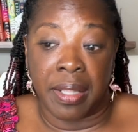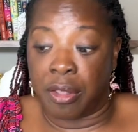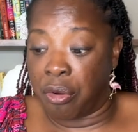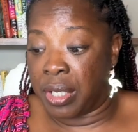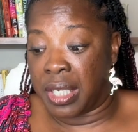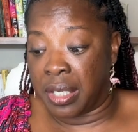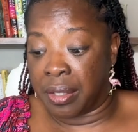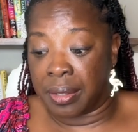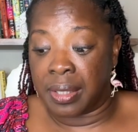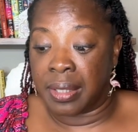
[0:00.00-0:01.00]
30
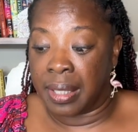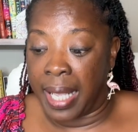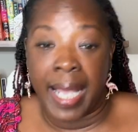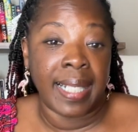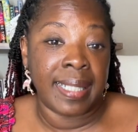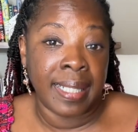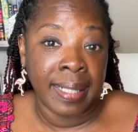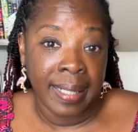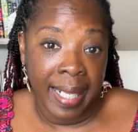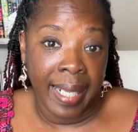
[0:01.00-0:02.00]
years as
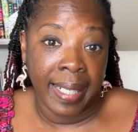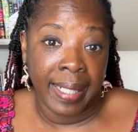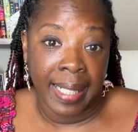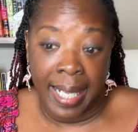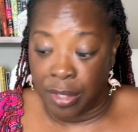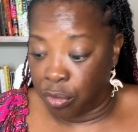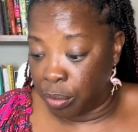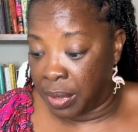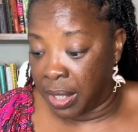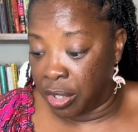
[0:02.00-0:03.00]
a
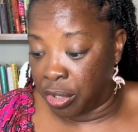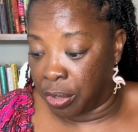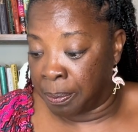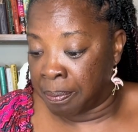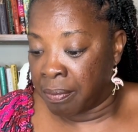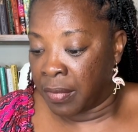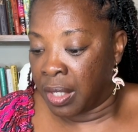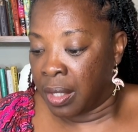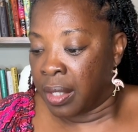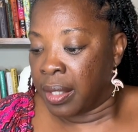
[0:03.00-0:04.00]
classroom teacher.
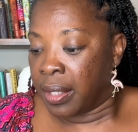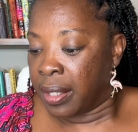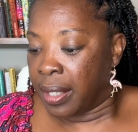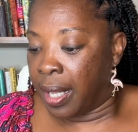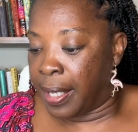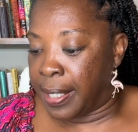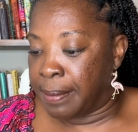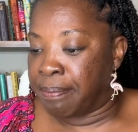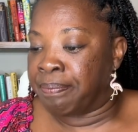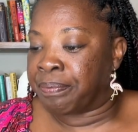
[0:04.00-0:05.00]

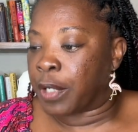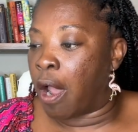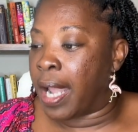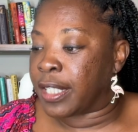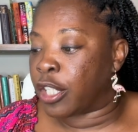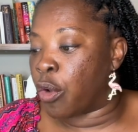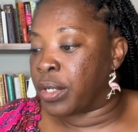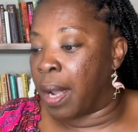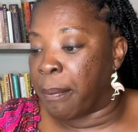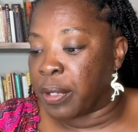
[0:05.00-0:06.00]
All right, so
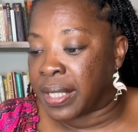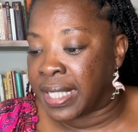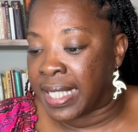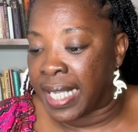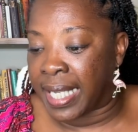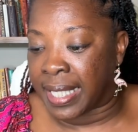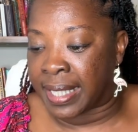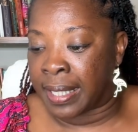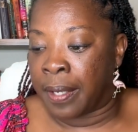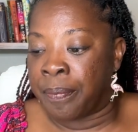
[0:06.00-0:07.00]
number
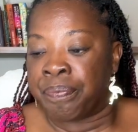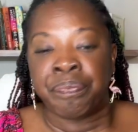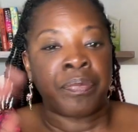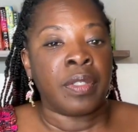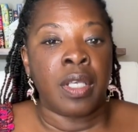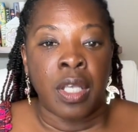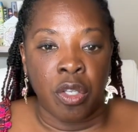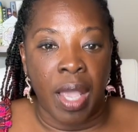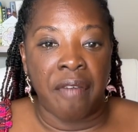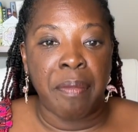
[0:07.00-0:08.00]
6,
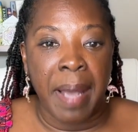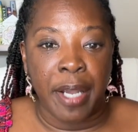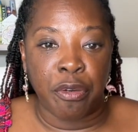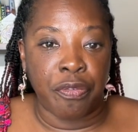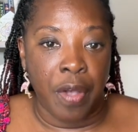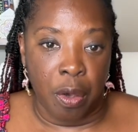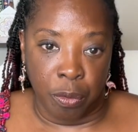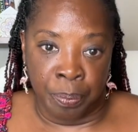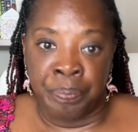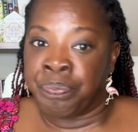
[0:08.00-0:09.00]
you have a
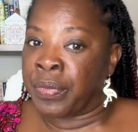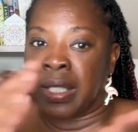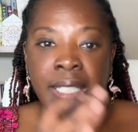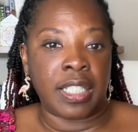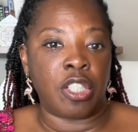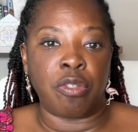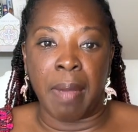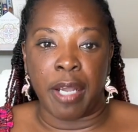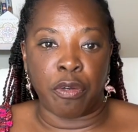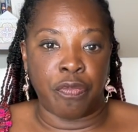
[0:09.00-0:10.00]
microphone. Let's get your
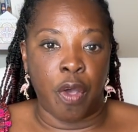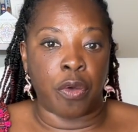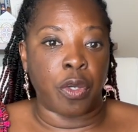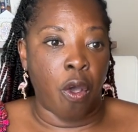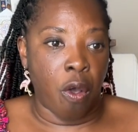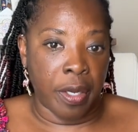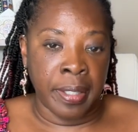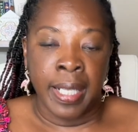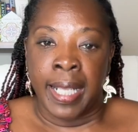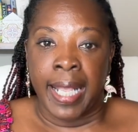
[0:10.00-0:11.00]
microphone on.
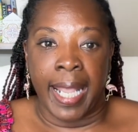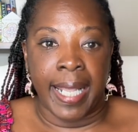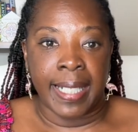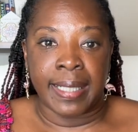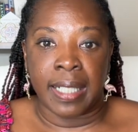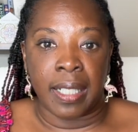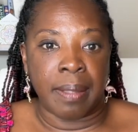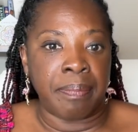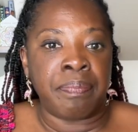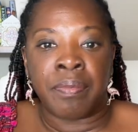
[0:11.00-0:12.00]

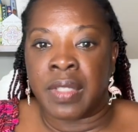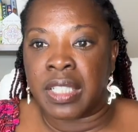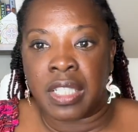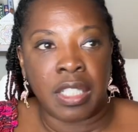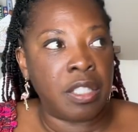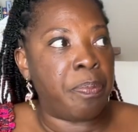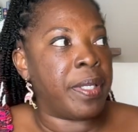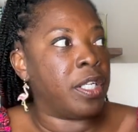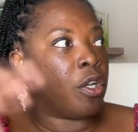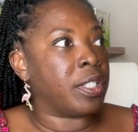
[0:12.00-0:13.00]
And this is
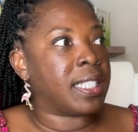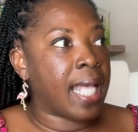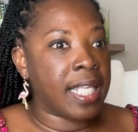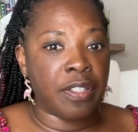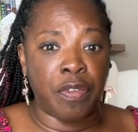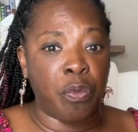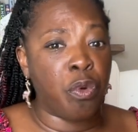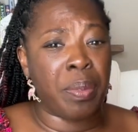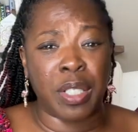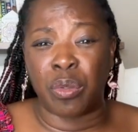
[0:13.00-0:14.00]
depending on the size of your
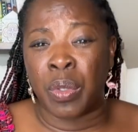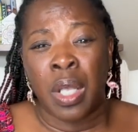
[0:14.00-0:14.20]
room, but it's,